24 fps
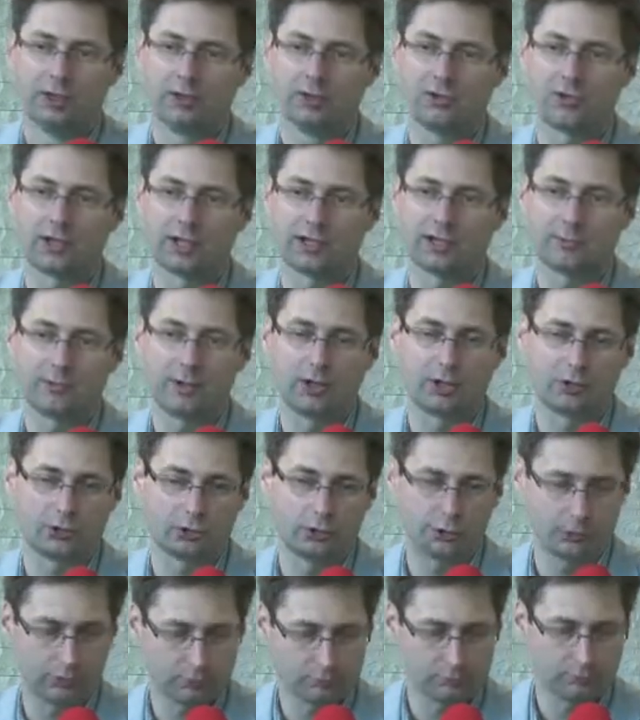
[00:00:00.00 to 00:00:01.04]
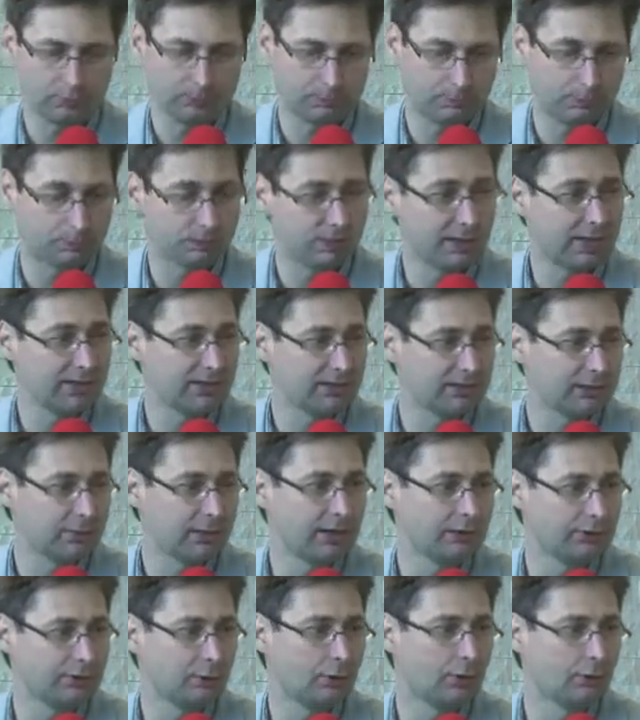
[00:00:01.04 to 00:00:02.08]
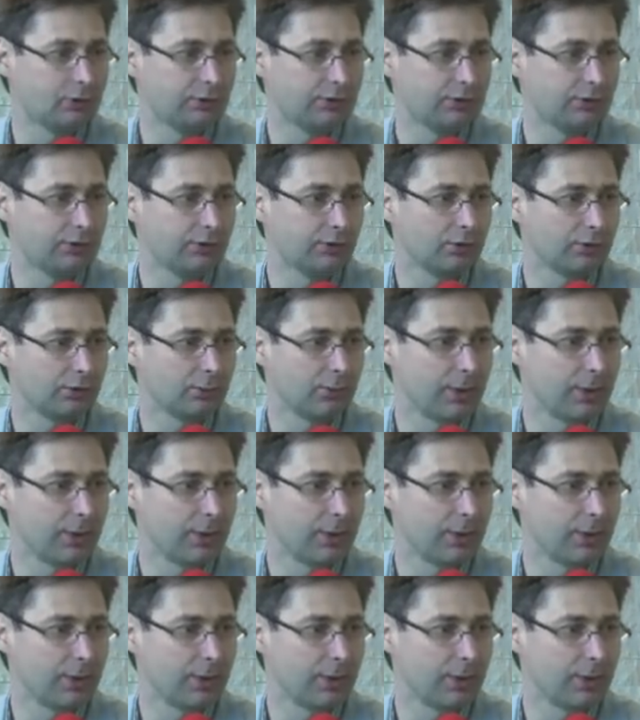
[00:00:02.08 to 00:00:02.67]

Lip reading: Just make sure you place the right order on the